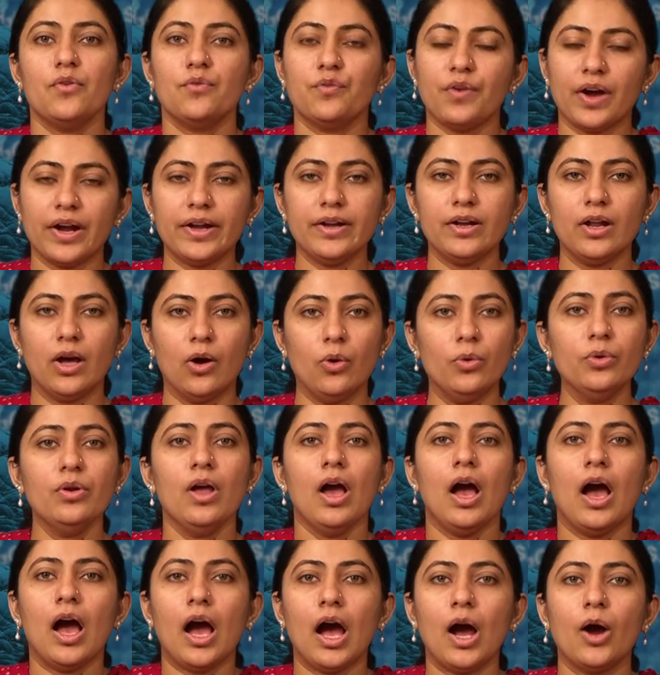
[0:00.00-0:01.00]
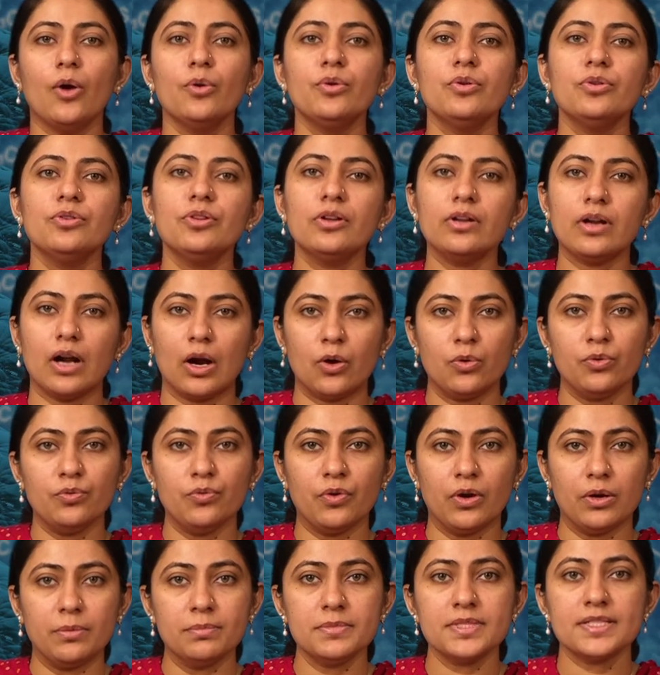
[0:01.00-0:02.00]
Find out how do the
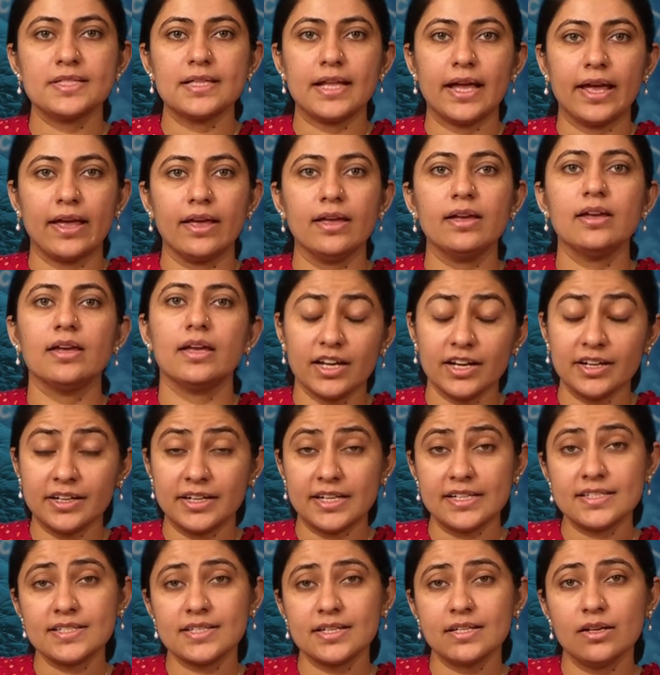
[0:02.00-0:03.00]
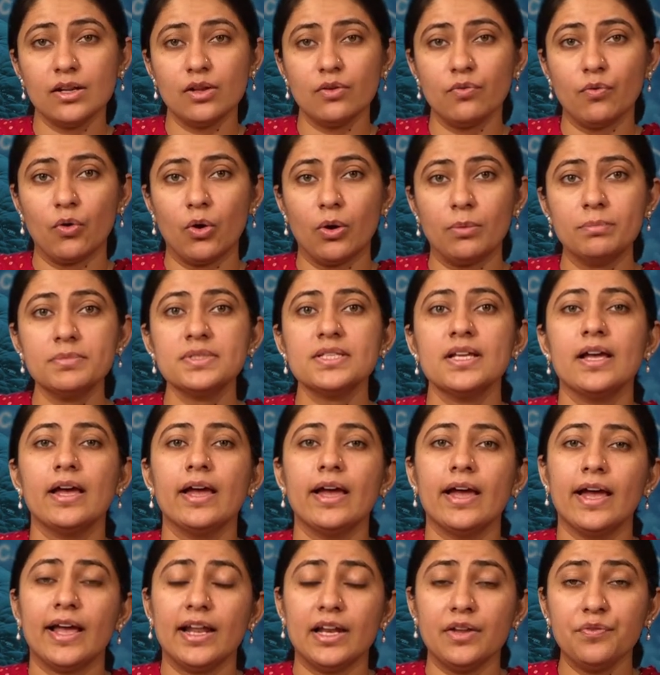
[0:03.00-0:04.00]
roundworms like intestinal worms,
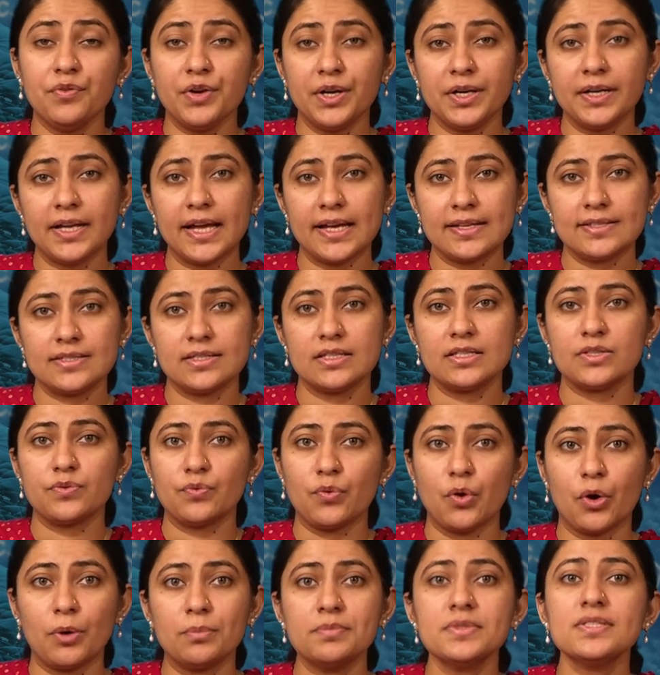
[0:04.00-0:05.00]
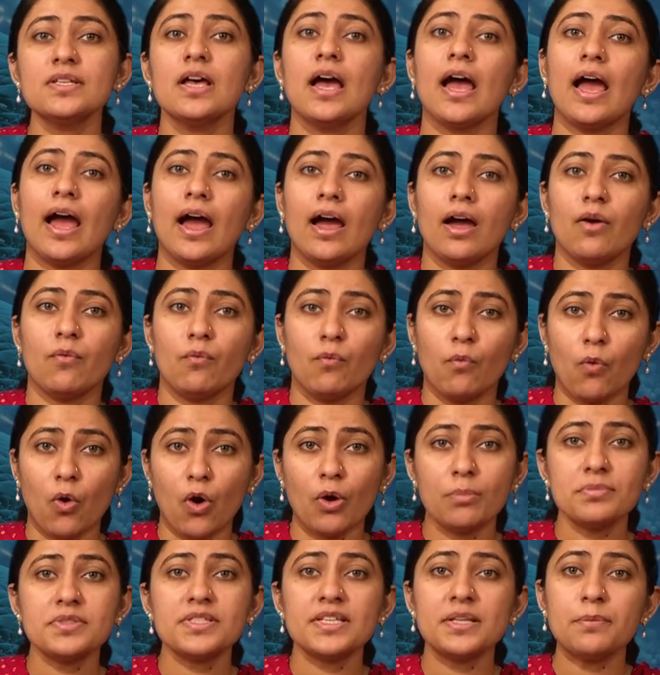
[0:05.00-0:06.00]
elephantiasis worms,
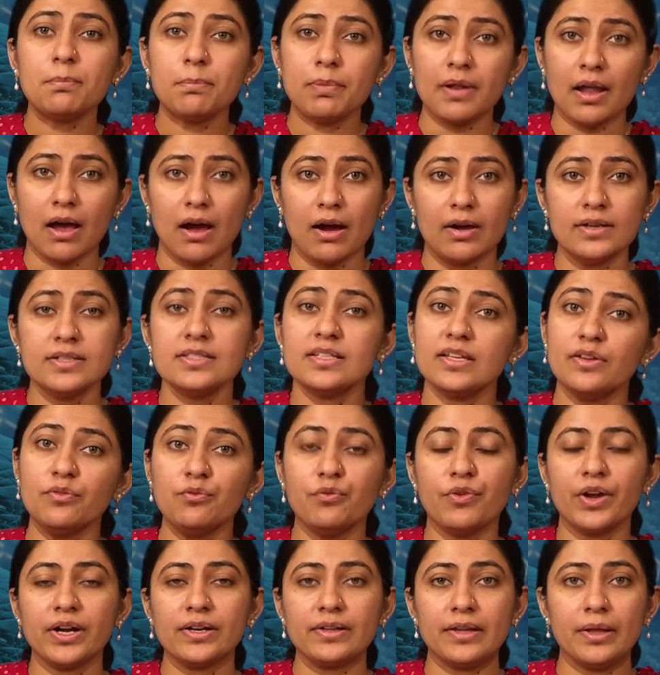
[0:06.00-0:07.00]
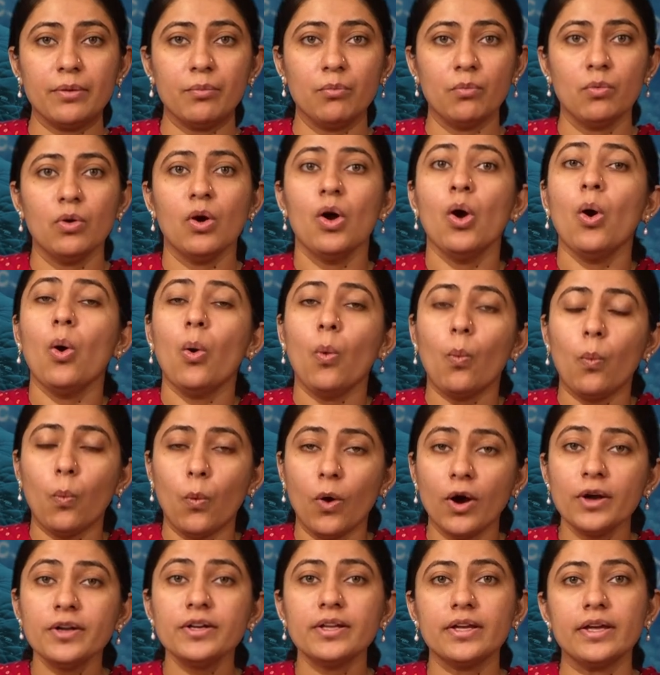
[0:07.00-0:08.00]
worms in plants infect them
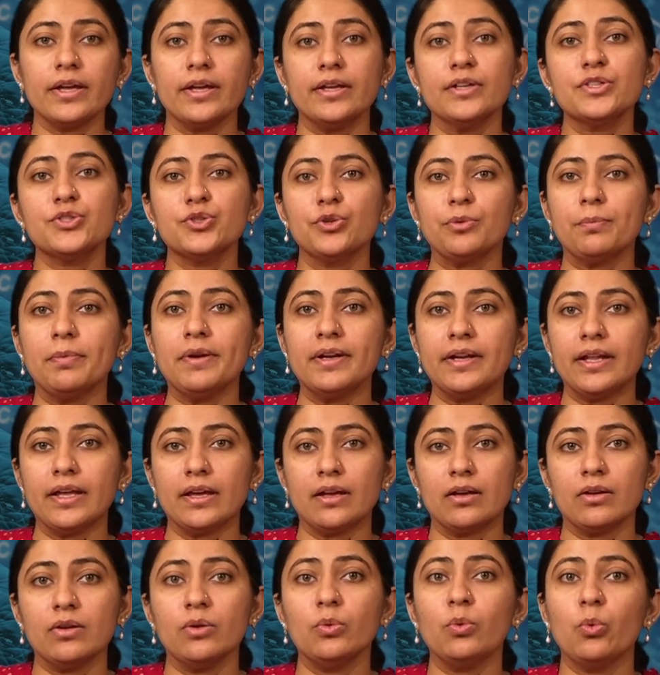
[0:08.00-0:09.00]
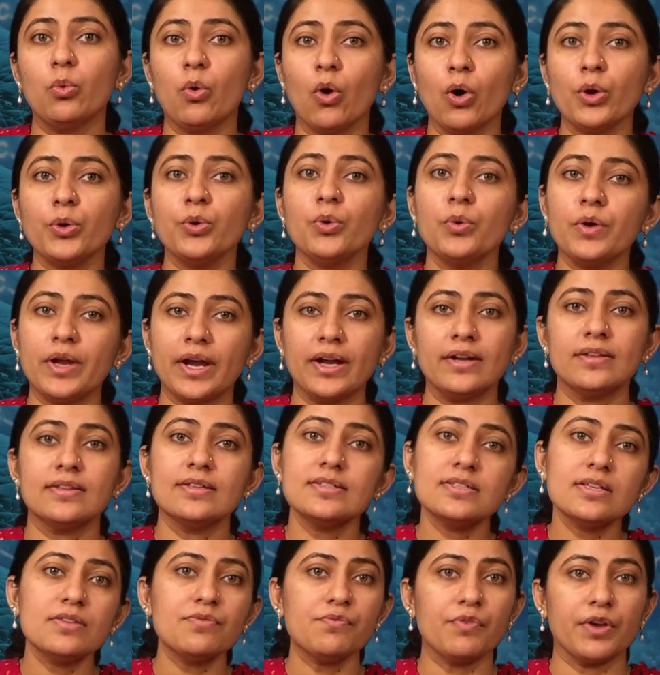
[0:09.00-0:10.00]
what care should be taken not to get
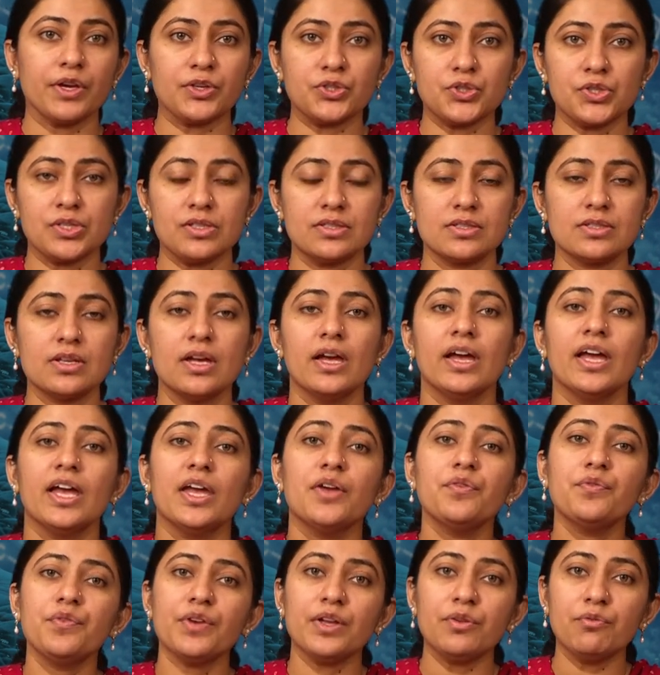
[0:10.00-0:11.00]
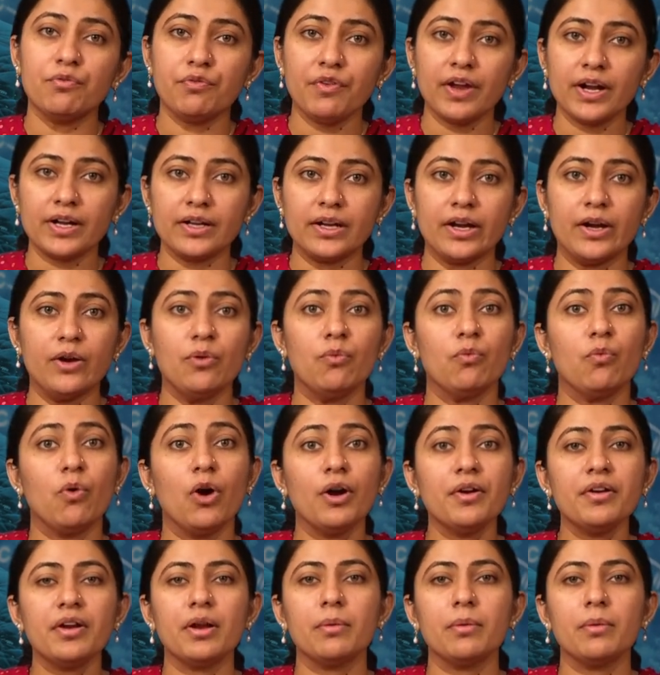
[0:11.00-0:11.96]
these infections? If infected, what